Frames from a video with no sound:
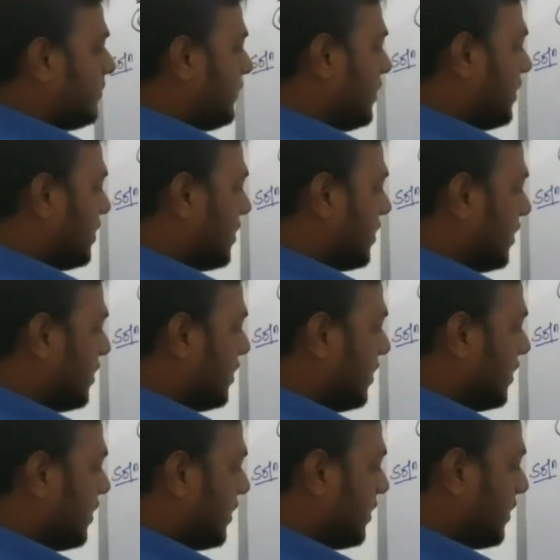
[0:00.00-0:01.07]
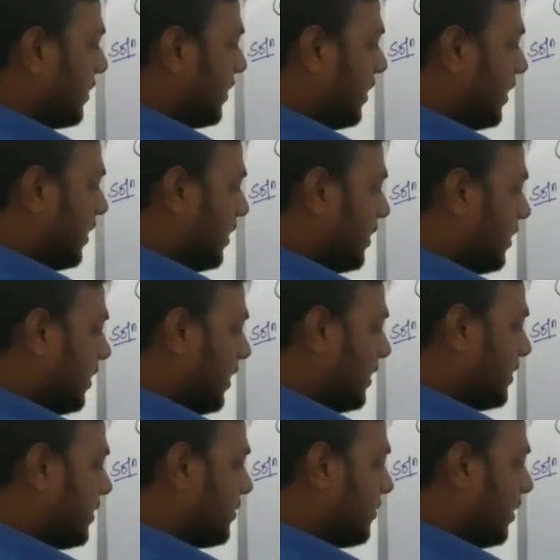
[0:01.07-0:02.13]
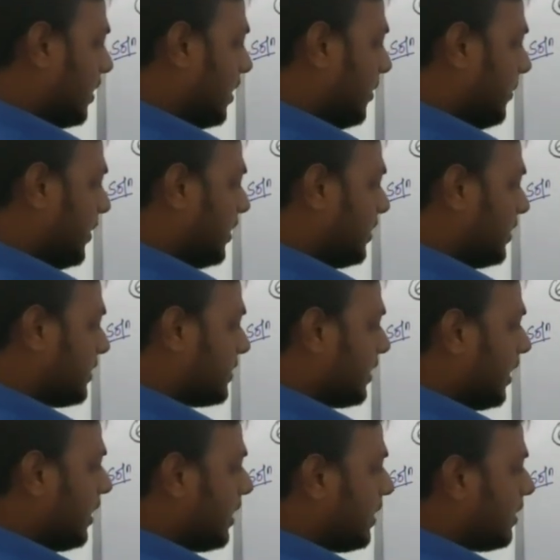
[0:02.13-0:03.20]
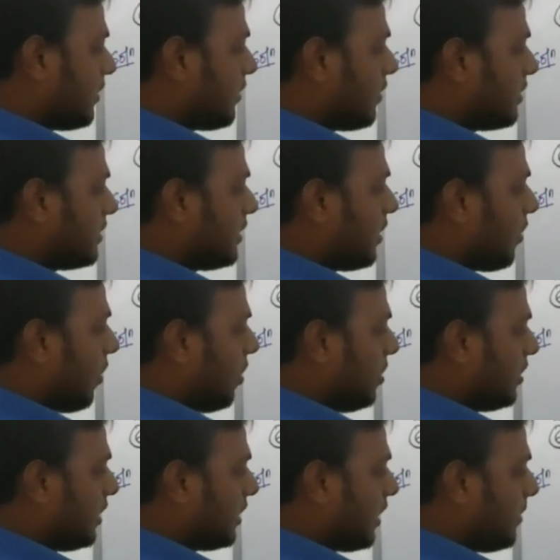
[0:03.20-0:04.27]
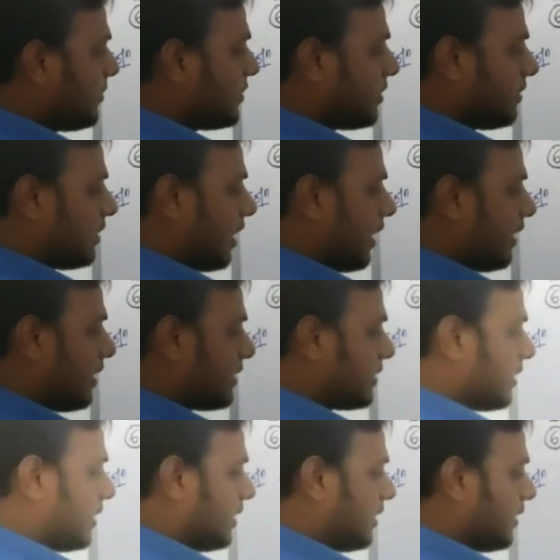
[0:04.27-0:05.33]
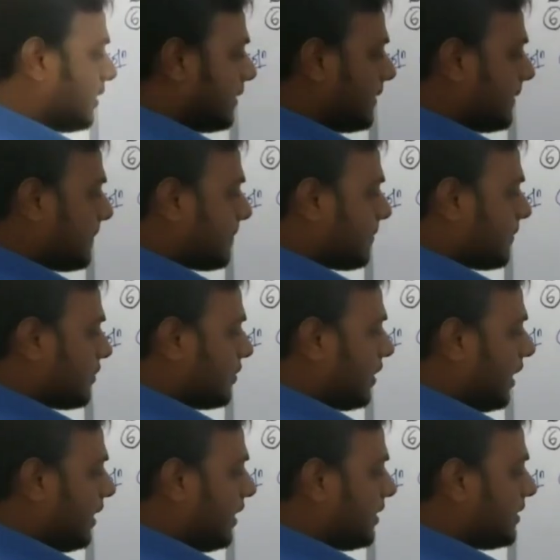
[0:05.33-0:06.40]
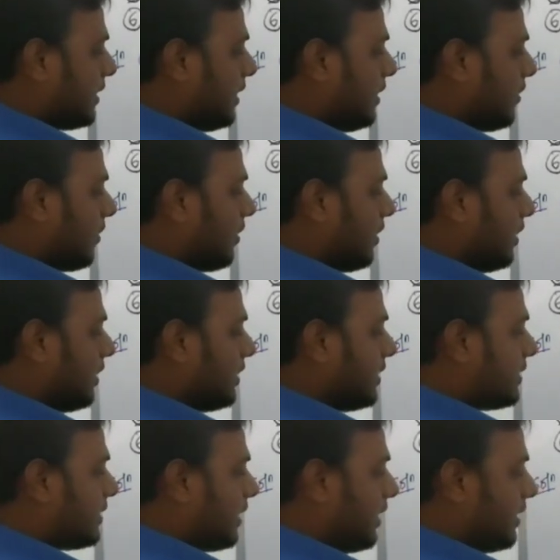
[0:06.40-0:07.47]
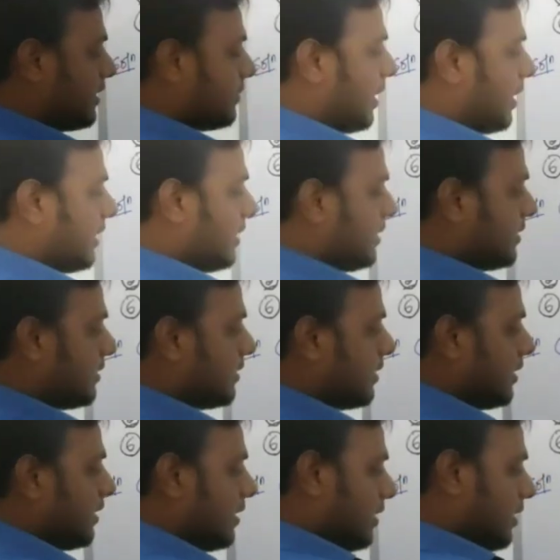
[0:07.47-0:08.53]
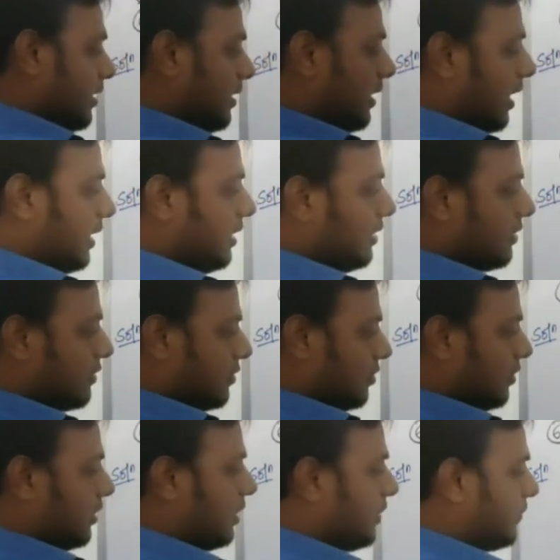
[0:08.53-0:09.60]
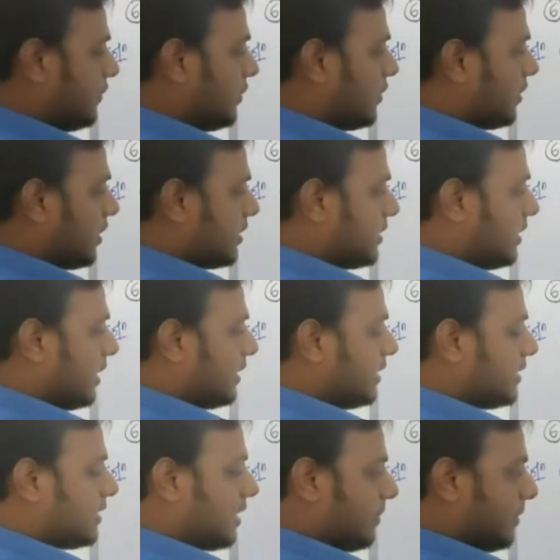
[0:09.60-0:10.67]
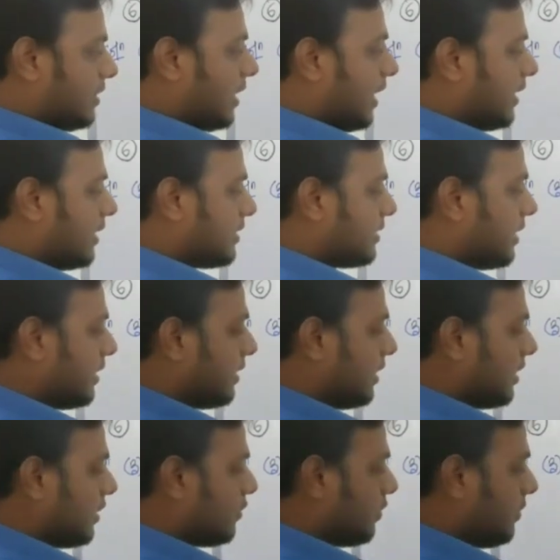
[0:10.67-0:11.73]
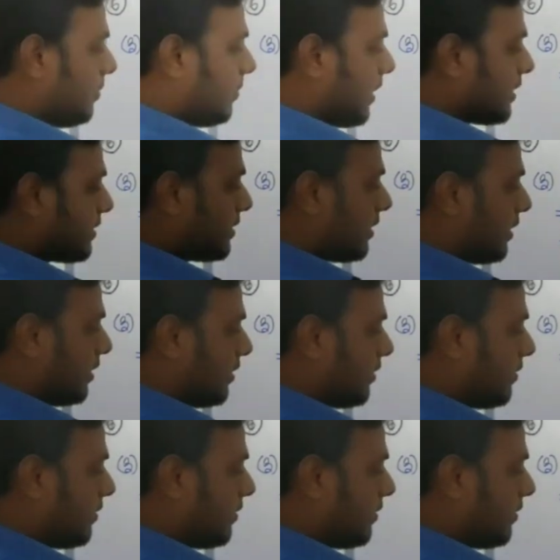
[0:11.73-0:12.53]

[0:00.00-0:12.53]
Just x square keeping this side and consider all the terms on right hand side. So right hand side, already this side is minus 9. So if you consider this term in right hand side, then it will be plus 9.